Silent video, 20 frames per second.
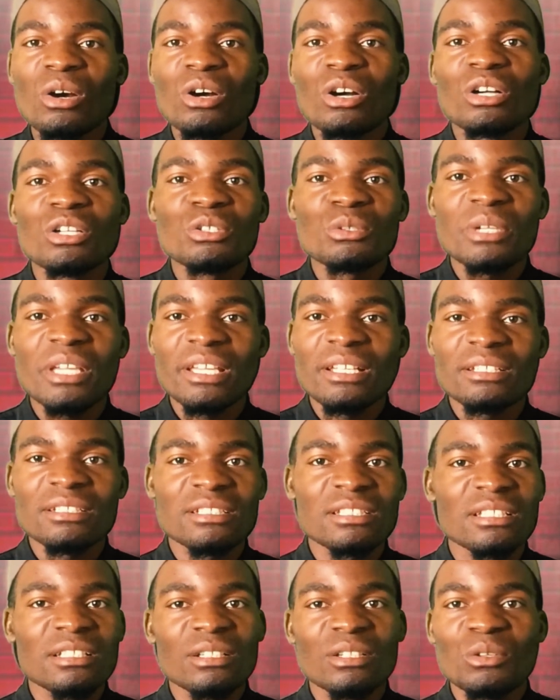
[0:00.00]
you
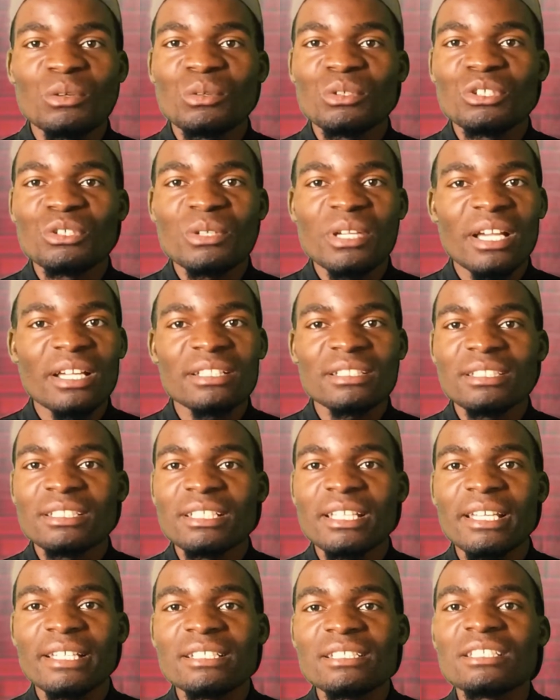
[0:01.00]

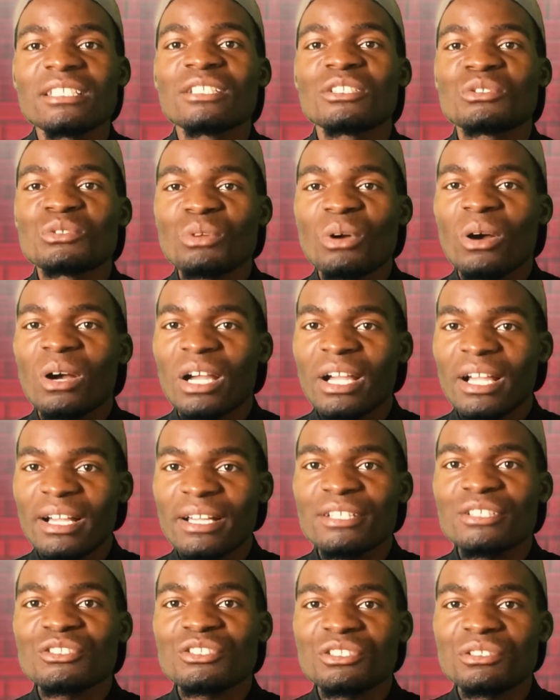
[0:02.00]
can't get into our
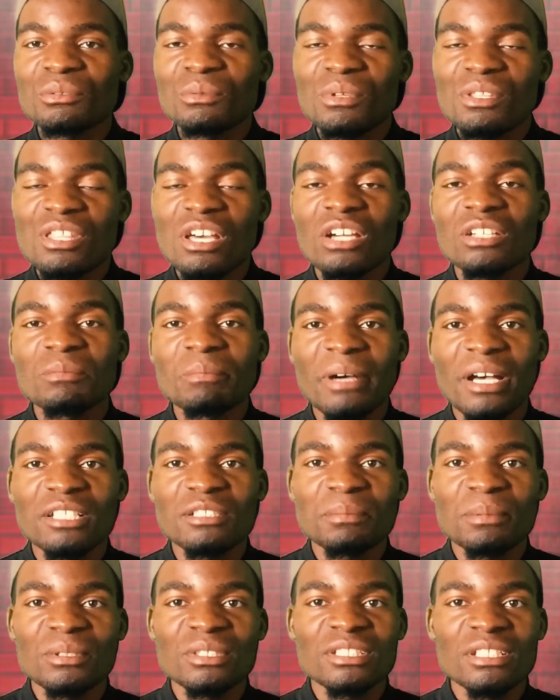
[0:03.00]
country without
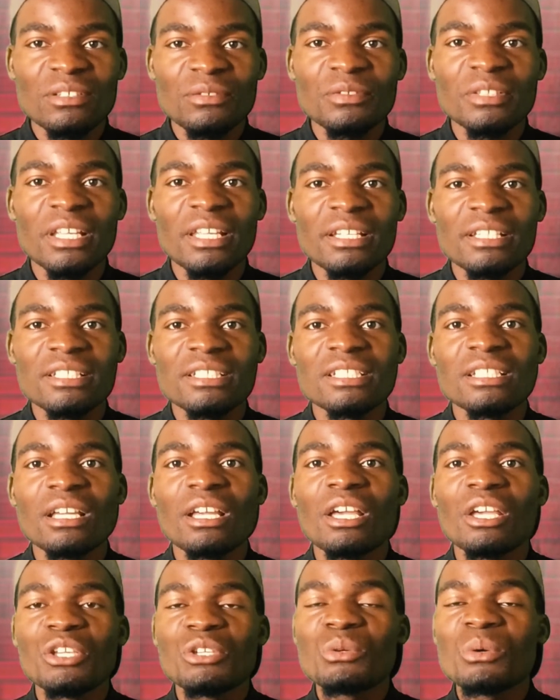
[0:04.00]
passport. Definitely
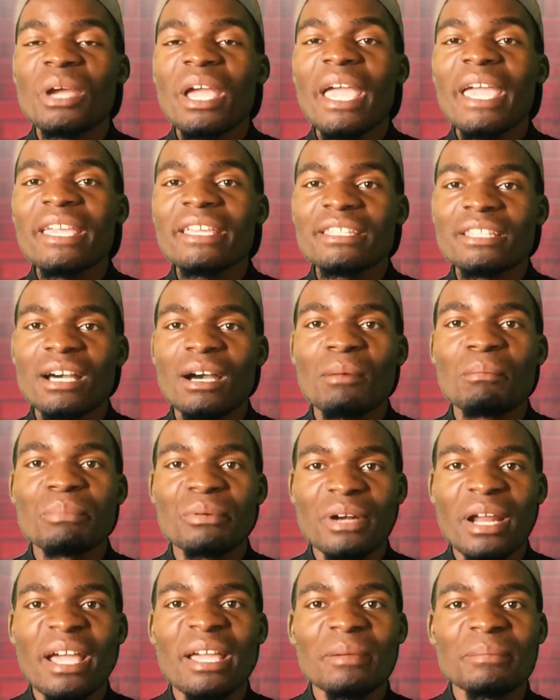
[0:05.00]
you either
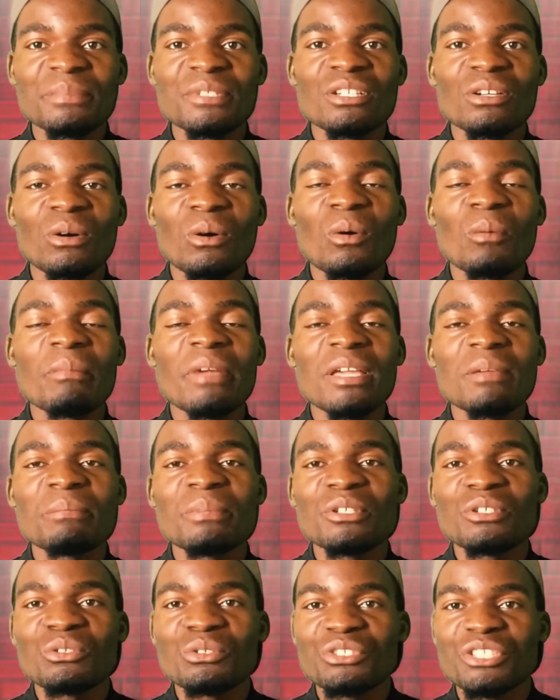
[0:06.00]
bribed, or
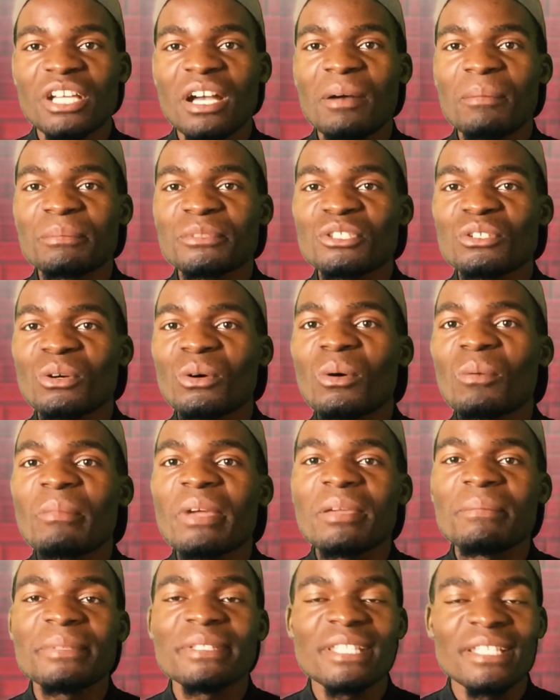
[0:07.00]
maybe you jumped, or
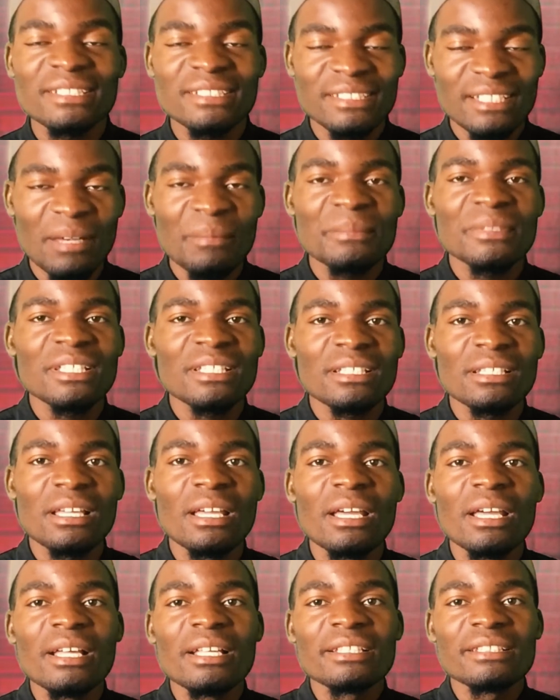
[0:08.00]
maybe there's something
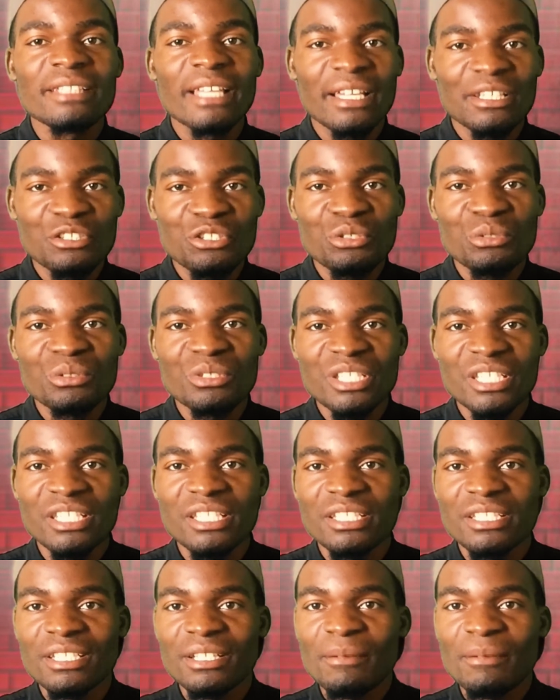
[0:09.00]
that you did.